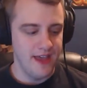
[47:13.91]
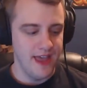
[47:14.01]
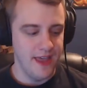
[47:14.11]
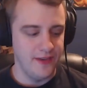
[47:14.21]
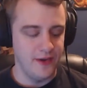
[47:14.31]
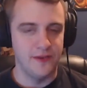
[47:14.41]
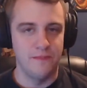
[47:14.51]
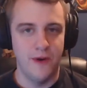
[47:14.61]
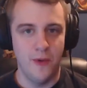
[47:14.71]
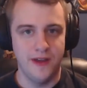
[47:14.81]
Is there's a
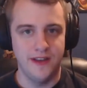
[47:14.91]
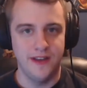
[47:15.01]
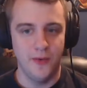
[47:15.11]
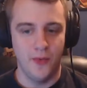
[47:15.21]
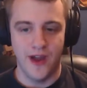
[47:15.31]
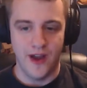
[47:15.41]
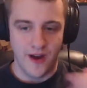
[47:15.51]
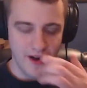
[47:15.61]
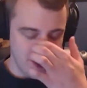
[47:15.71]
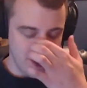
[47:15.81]
moment
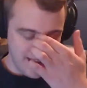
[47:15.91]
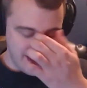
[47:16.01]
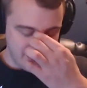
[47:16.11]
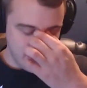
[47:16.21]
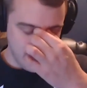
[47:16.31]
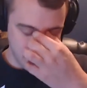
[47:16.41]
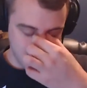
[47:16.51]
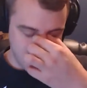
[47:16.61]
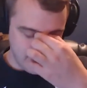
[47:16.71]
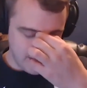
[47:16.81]
where, and they show it in the
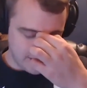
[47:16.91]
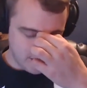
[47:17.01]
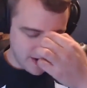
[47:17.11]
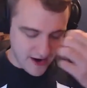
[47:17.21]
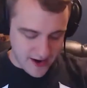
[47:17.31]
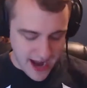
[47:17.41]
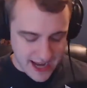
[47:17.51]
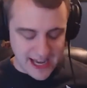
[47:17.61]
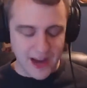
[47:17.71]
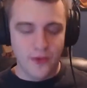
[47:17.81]
trailers, where
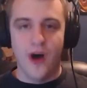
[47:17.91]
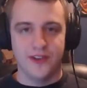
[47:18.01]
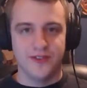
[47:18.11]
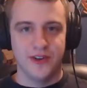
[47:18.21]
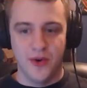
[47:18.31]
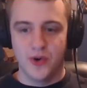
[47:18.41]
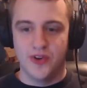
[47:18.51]
Eddie kind of walks around a corner.